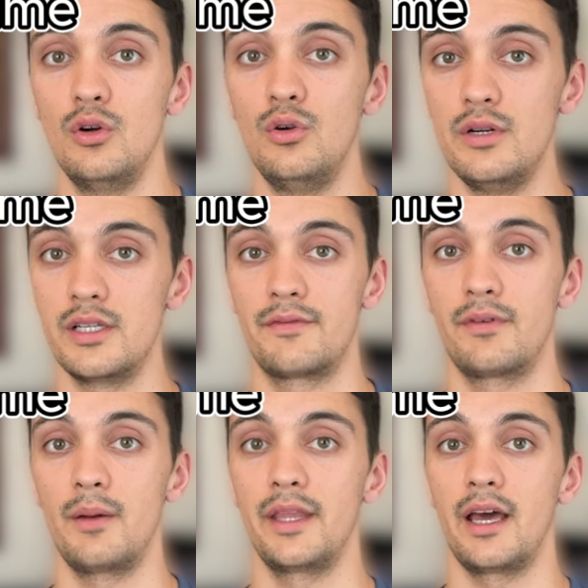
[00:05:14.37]
who is
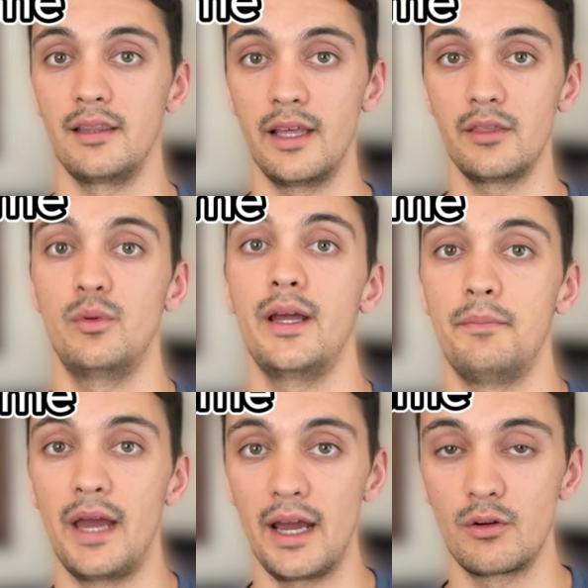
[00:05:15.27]
from that
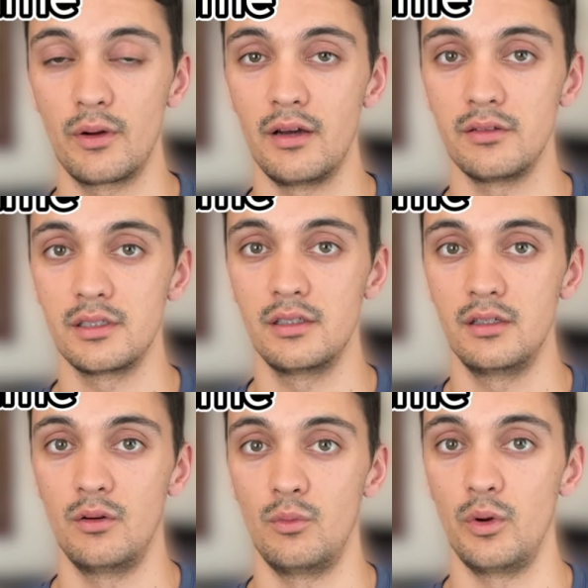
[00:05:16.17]
Lethwei background,
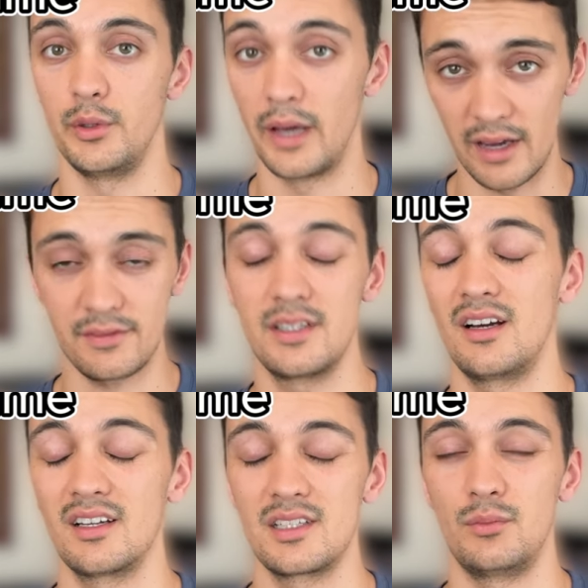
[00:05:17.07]
where you have to
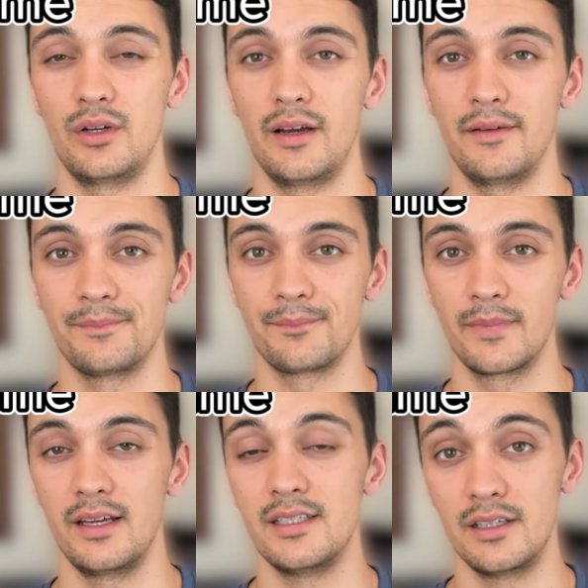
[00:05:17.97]
knock someone out,
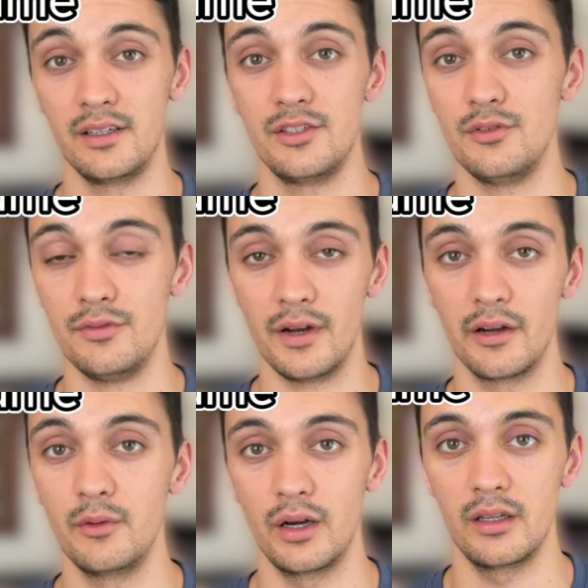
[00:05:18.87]
is going to do
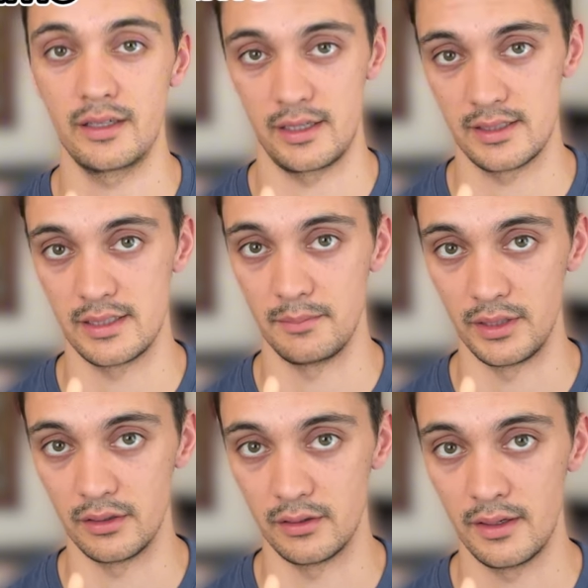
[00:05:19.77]
very well against
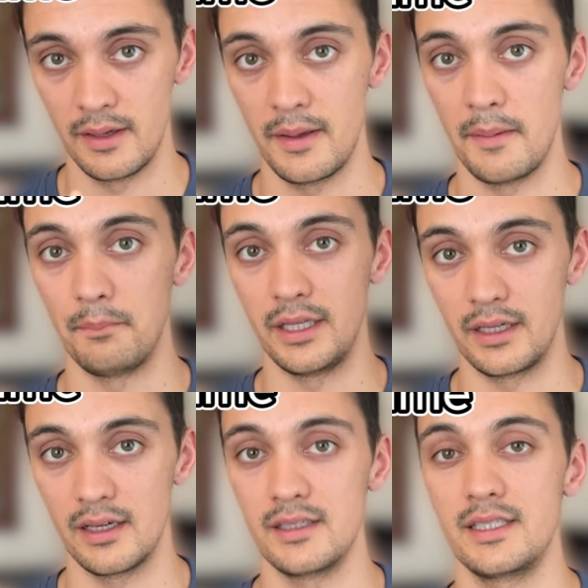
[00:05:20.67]
Nabil
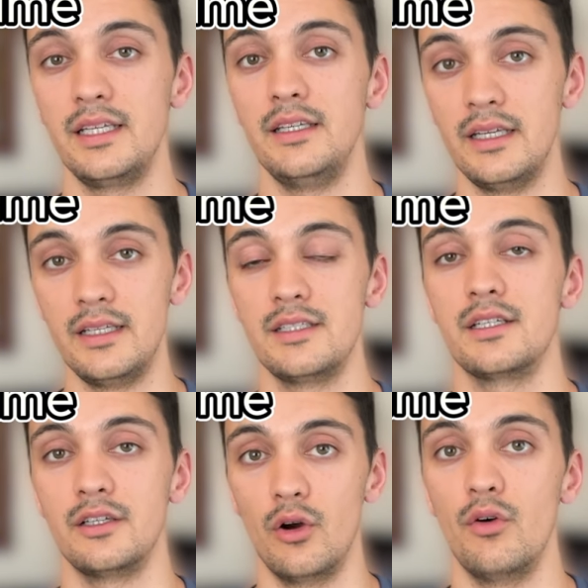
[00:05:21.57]
because he needs
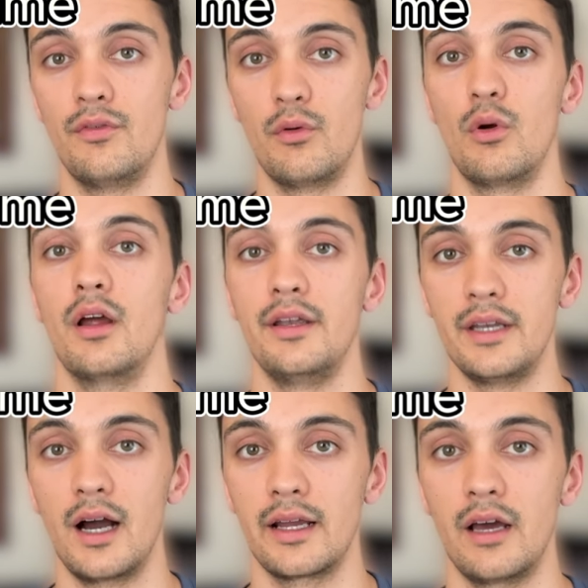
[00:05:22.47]
to go for a
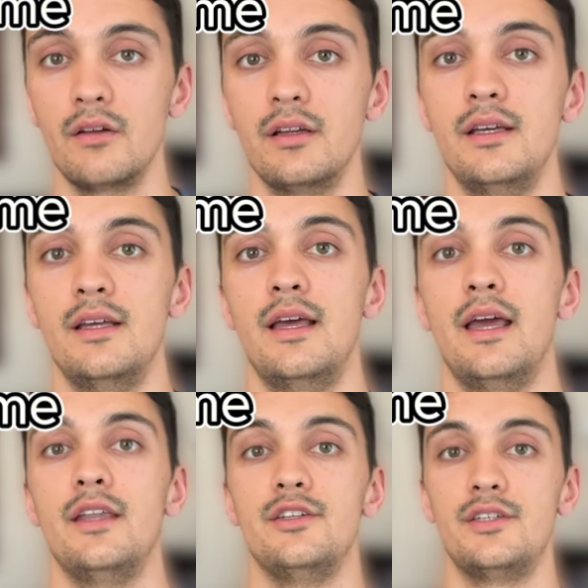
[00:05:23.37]
knockout
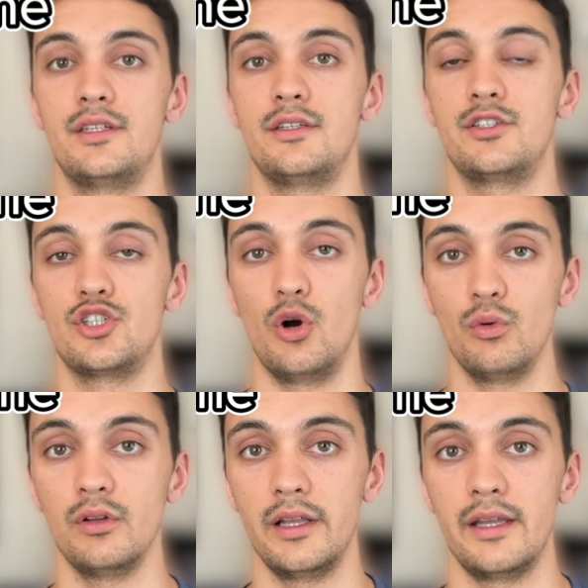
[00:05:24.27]
and
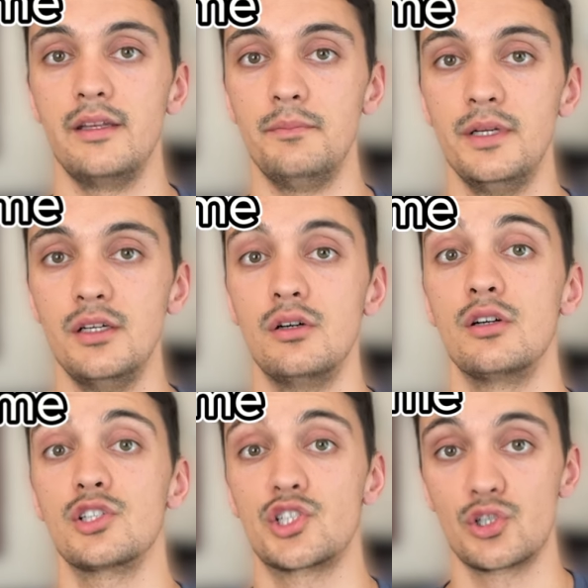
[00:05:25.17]
don't let Nabil
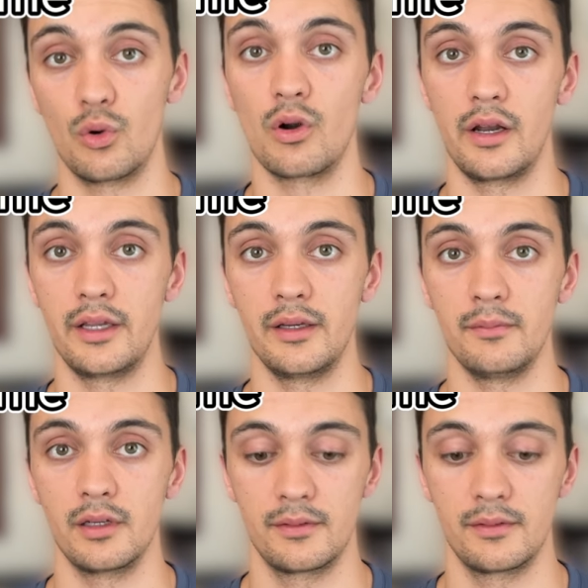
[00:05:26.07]
score on him.